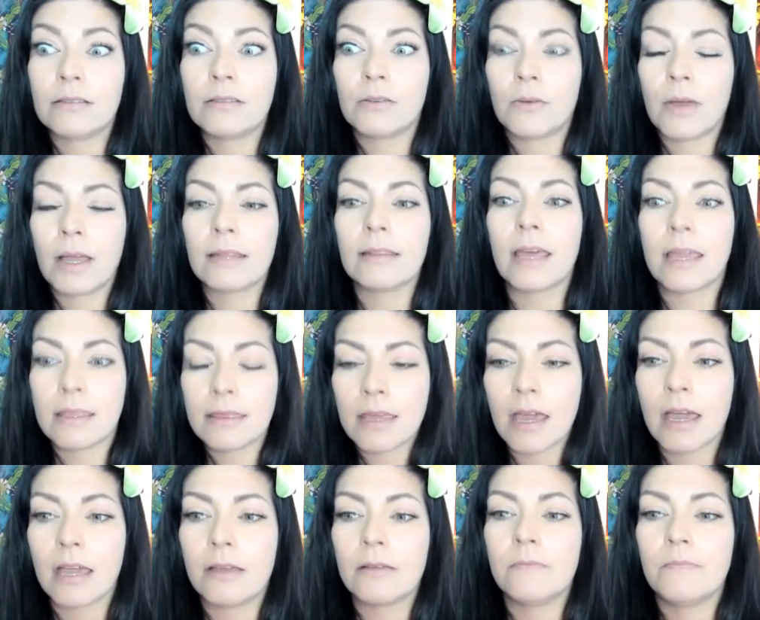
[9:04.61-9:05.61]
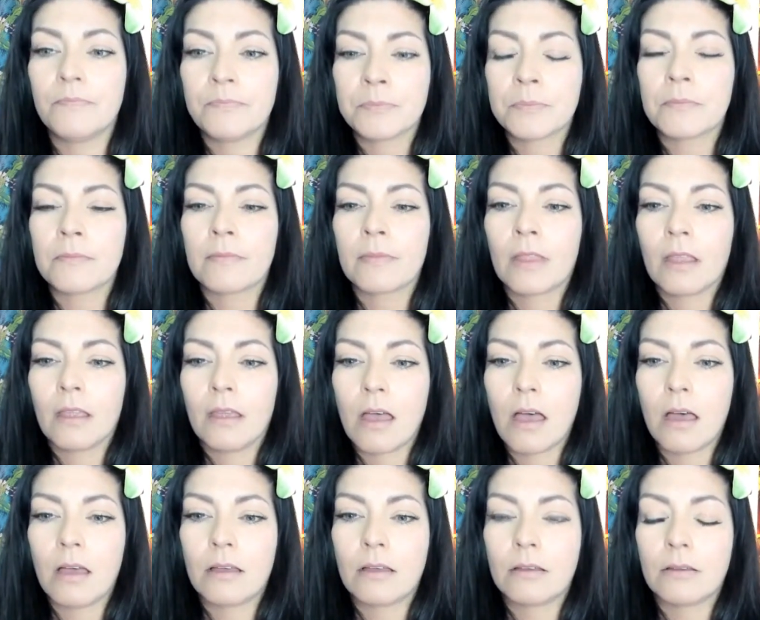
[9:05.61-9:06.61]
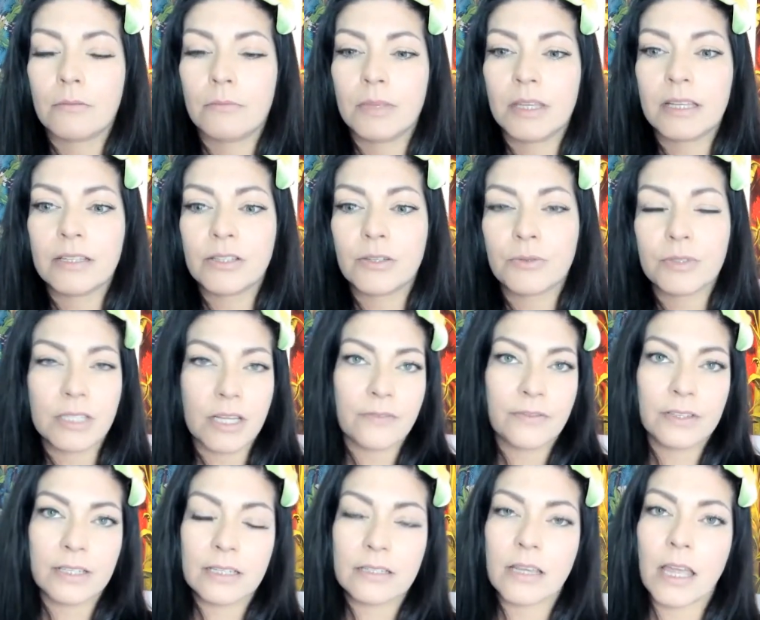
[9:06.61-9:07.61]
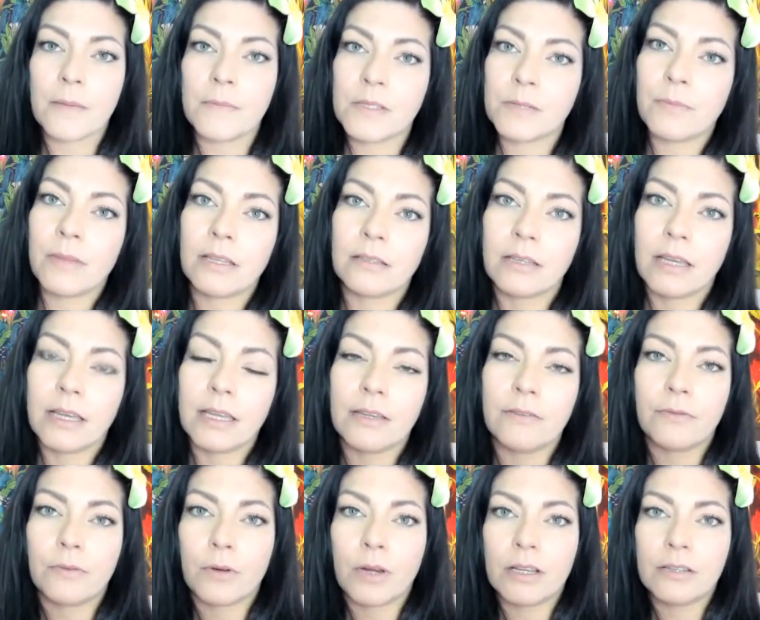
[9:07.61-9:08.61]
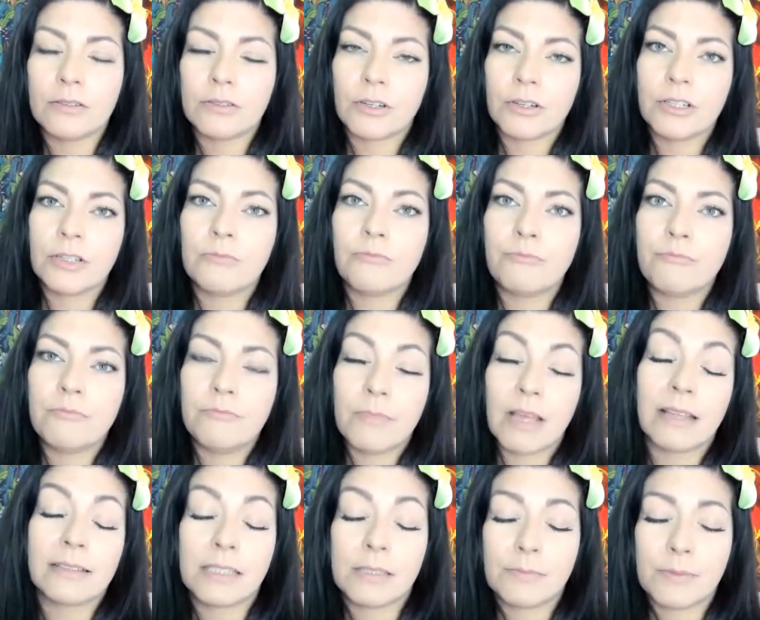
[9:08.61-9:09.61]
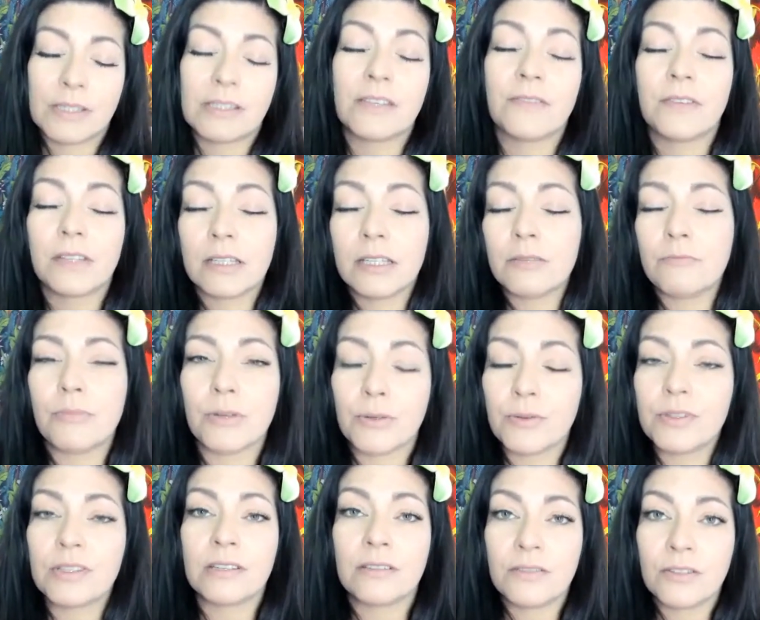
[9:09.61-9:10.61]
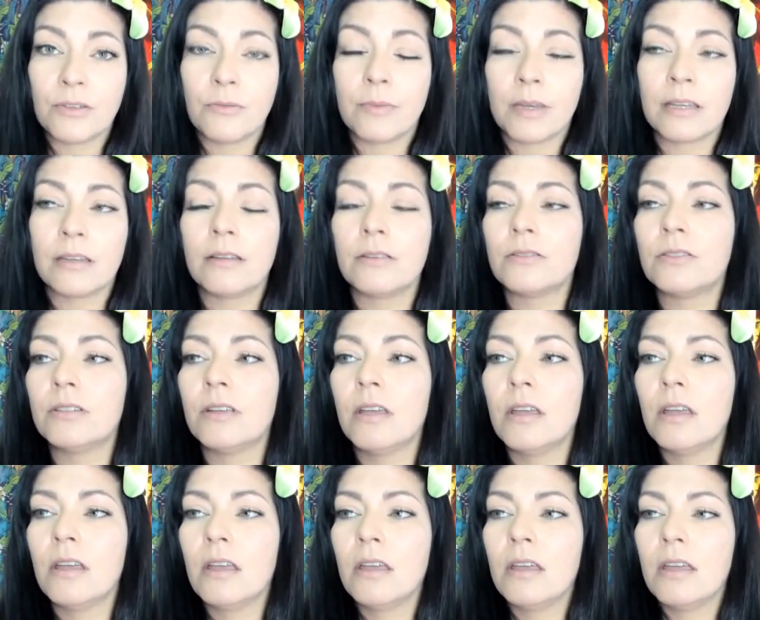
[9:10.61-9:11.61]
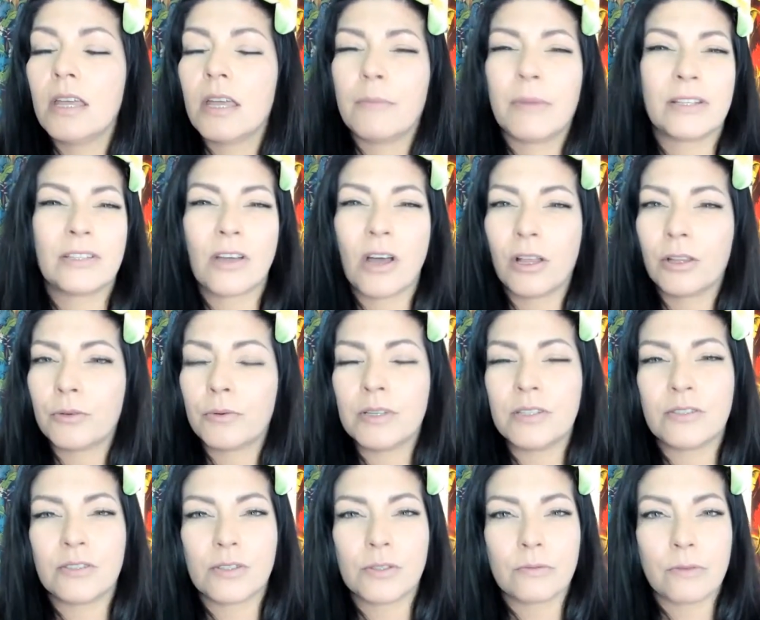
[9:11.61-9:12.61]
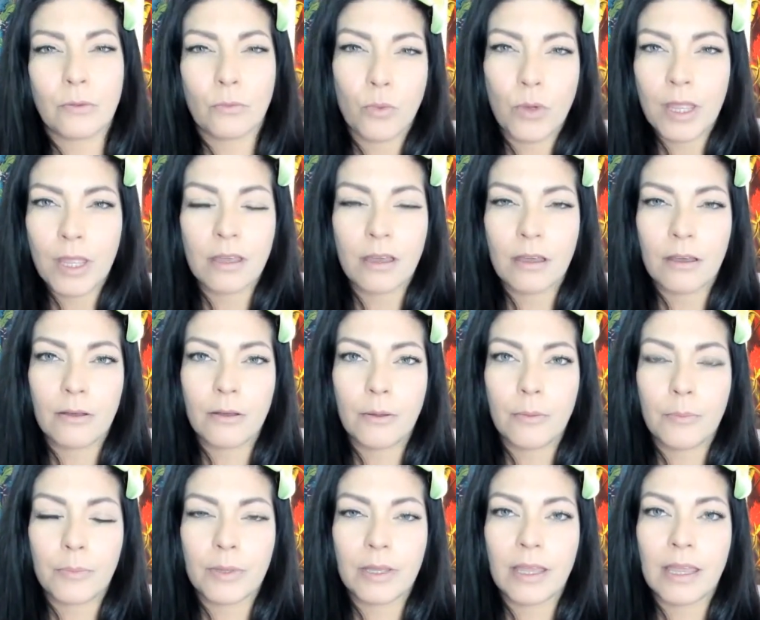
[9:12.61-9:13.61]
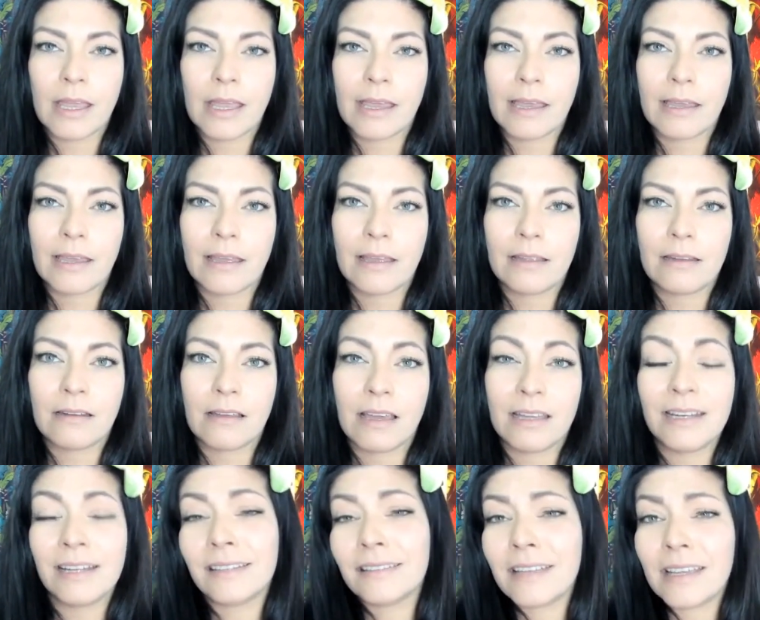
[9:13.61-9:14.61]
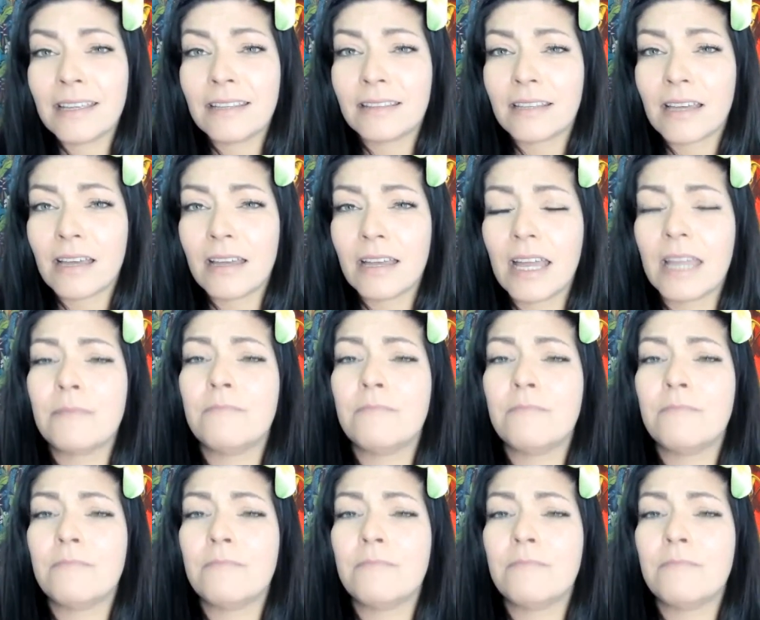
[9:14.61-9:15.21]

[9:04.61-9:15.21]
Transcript: So I like that. Uh, because there was definitely times in my life where I started uh, specifically boozing too much. My tolerance just went way up and I didn't like that.